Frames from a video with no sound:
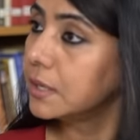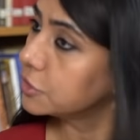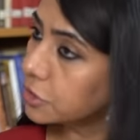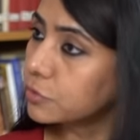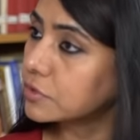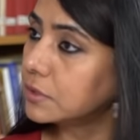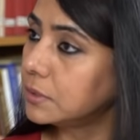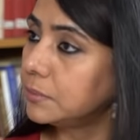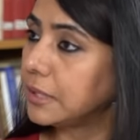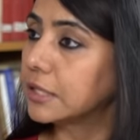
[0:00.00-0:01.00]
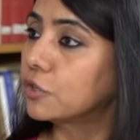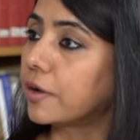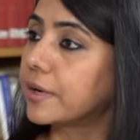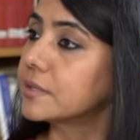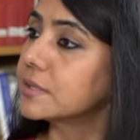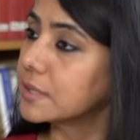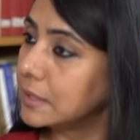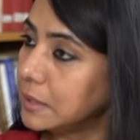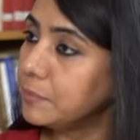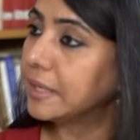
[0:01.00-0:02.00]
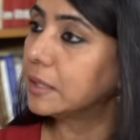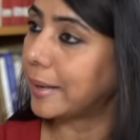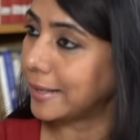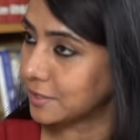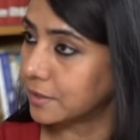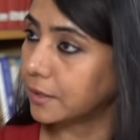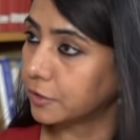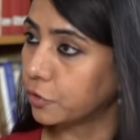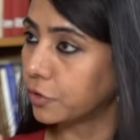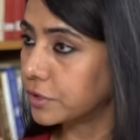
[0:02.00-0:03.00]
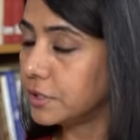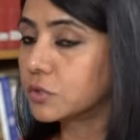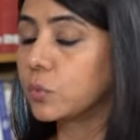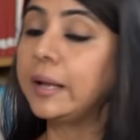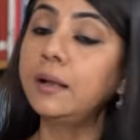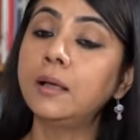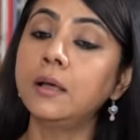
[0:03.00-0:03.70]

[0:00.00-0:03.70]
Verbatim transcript: Jerusalem, he did not necessarily meet the Palestinian Authority as well.